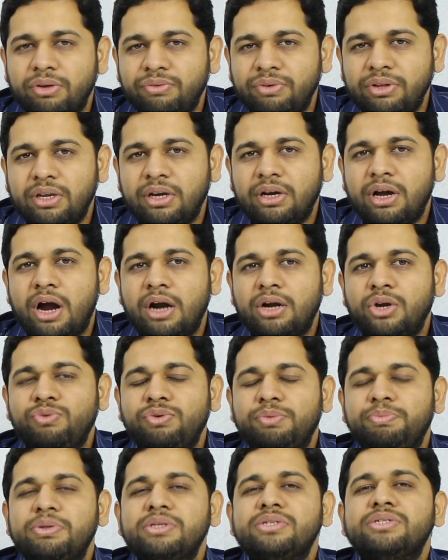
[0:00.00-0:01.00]
With regard to
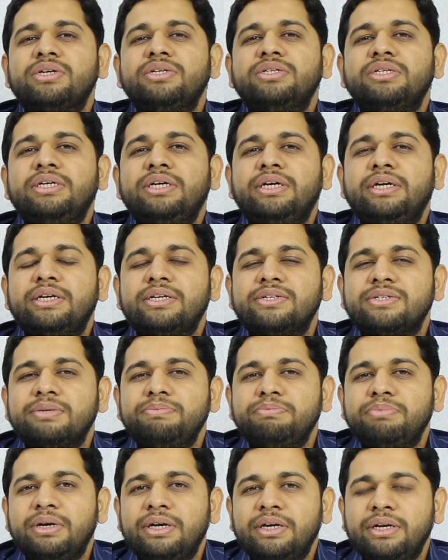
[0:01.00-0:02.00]
Whipple surgery, it is
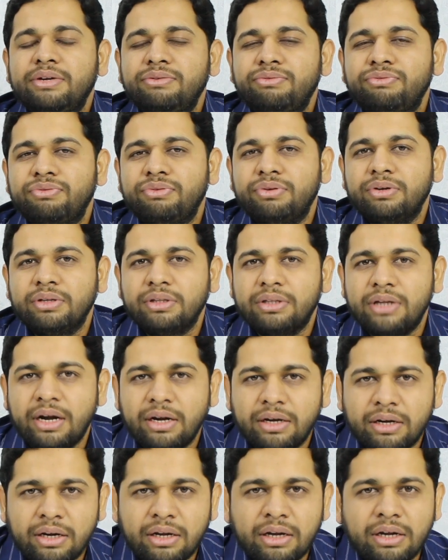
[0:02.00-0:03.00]
imperative
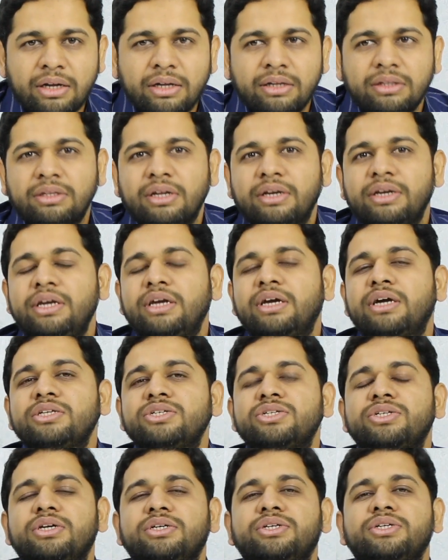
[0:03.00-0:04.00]
that the
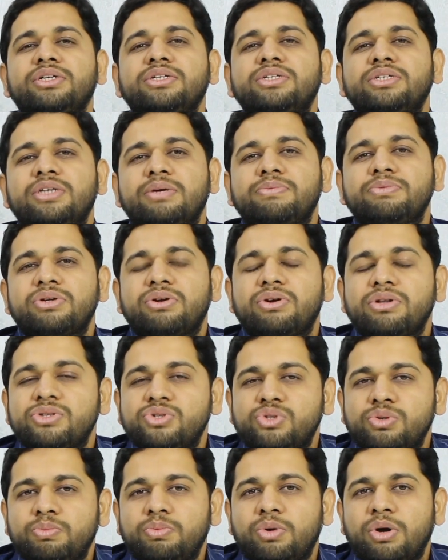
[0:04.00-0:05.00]
reconstruction steps are
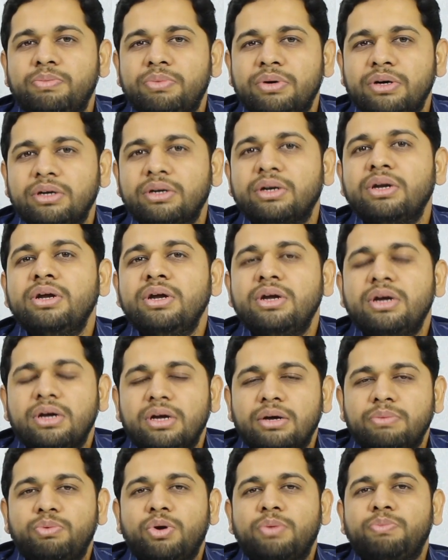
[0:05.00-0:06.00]
also
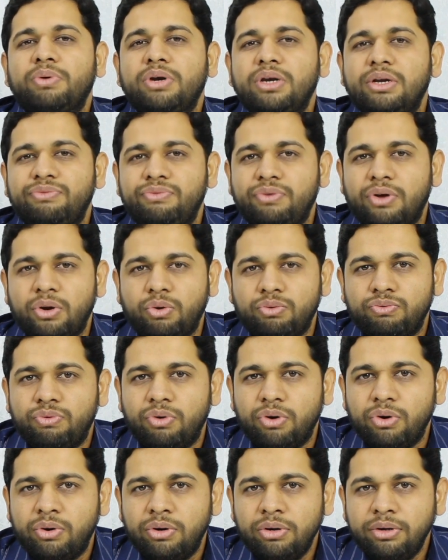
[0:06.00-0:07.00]
properly
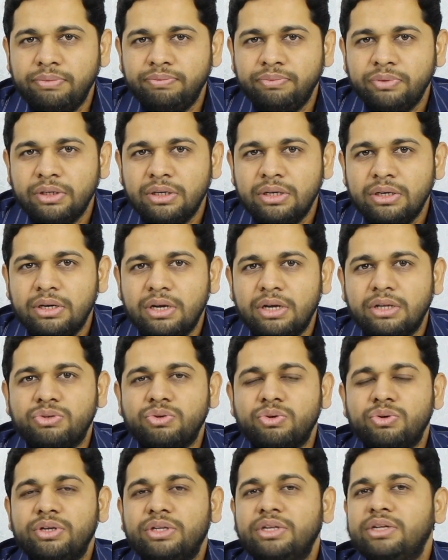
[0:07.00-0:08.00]
followed.
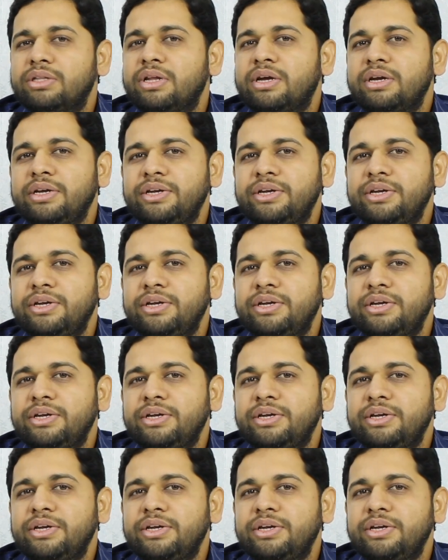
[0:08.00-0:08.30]
So in the